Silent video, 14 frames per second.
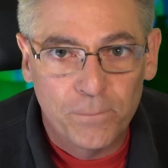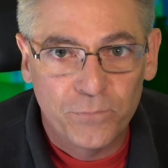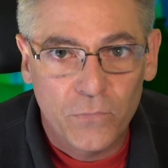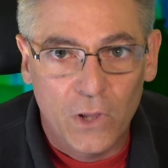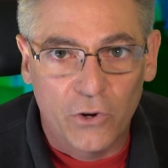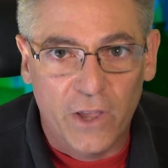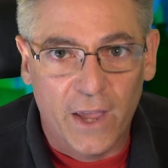
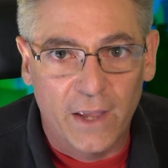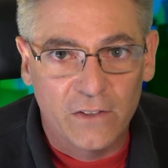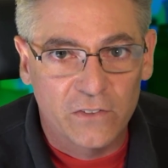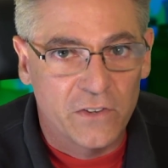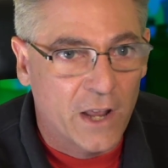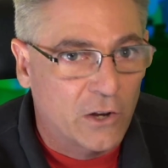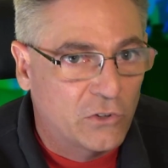Okay, it's
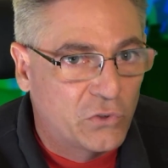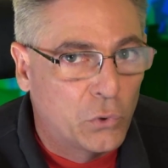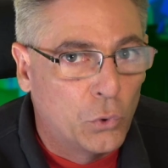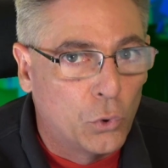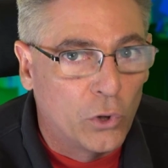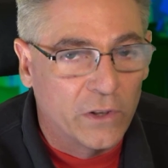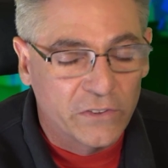not a
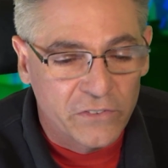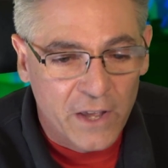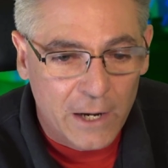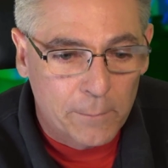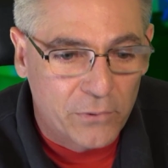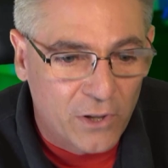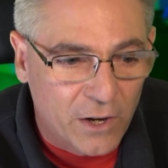tool, it's not a
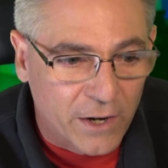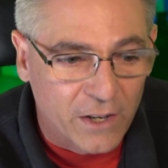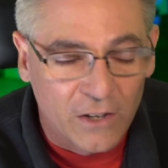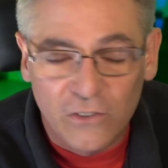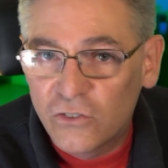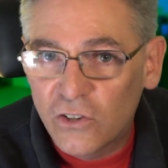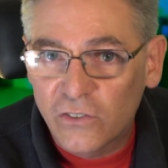plugin,
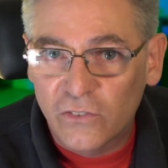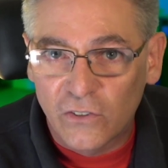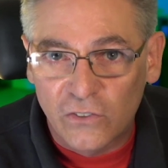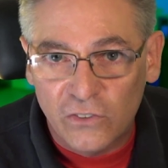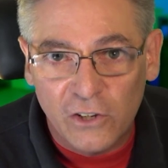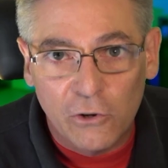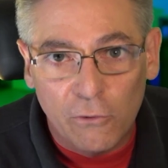it's just a
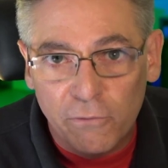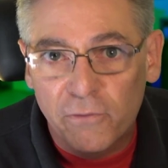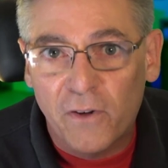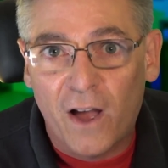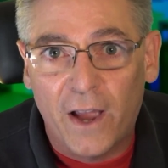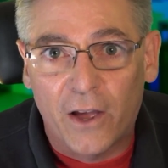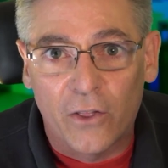single
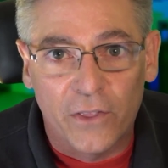file.